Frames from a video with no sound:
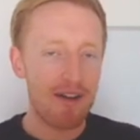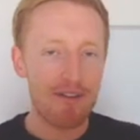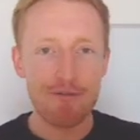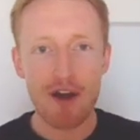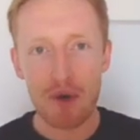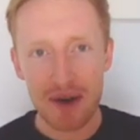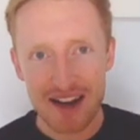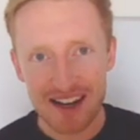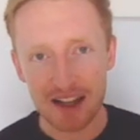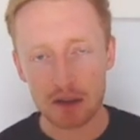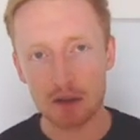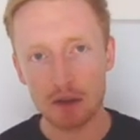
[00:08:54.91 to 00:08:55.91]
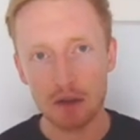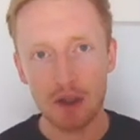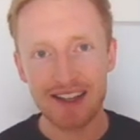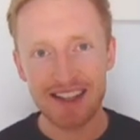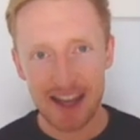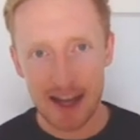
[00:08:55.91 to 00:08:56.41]
very little
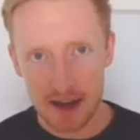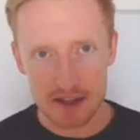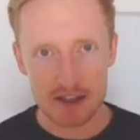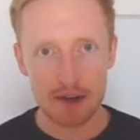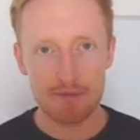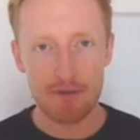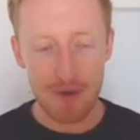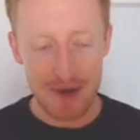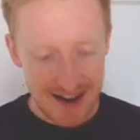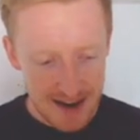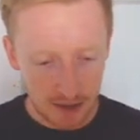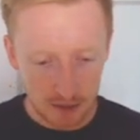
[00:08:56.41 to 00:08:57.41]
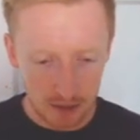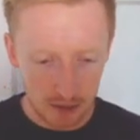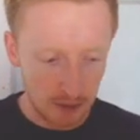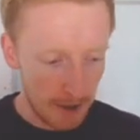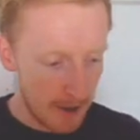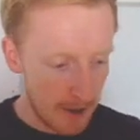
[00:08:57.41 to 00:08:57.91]
kit, very
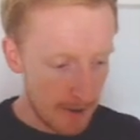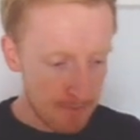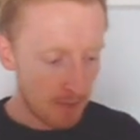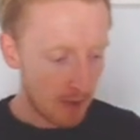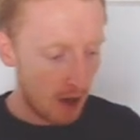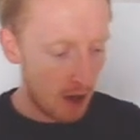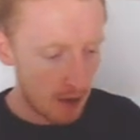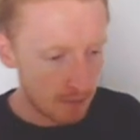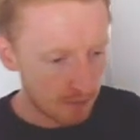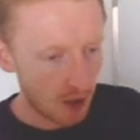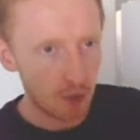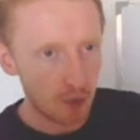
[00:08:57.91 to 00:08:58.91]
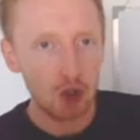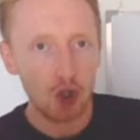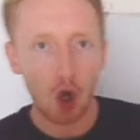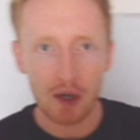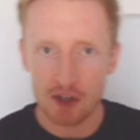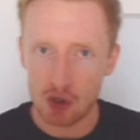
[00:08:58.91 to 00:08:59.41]
little
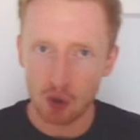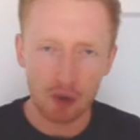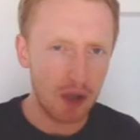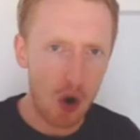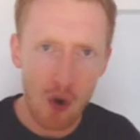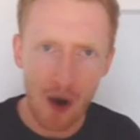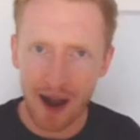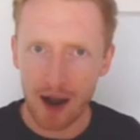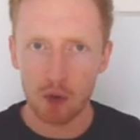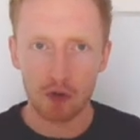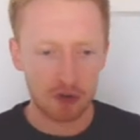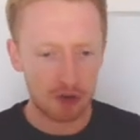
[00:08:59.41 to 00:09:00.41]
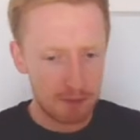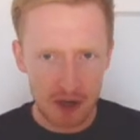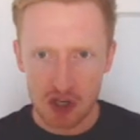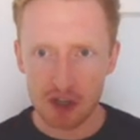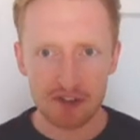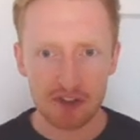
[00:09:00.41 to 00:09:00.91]
knowledge or know-how or
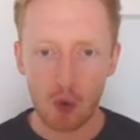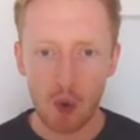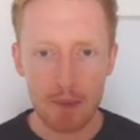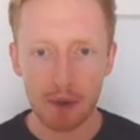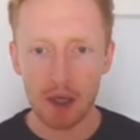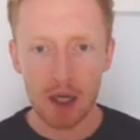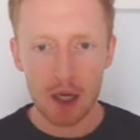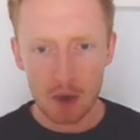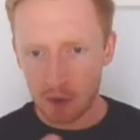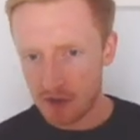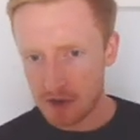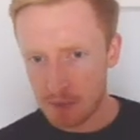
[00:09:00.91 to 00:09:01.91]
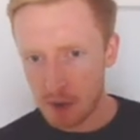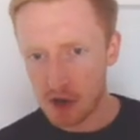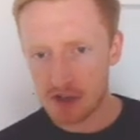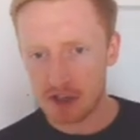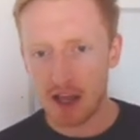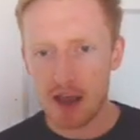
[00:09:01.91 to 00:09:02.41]
specialist equipment. We've got this
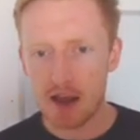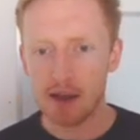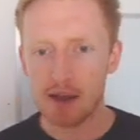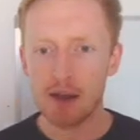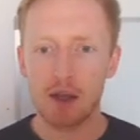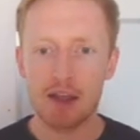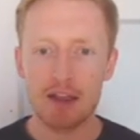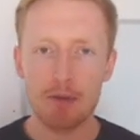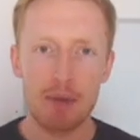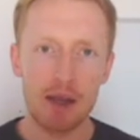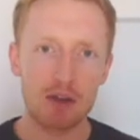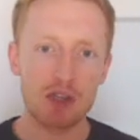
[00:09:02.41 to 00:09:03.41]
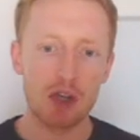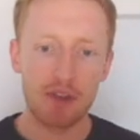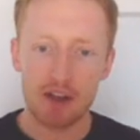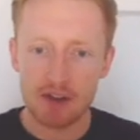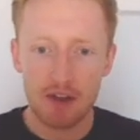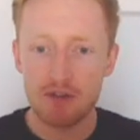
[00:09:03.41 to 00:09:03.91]
person here in the picture,
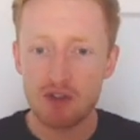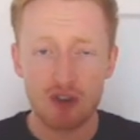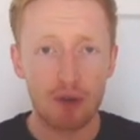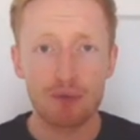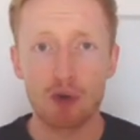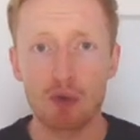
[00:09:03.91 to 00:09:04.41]
they've just gone for a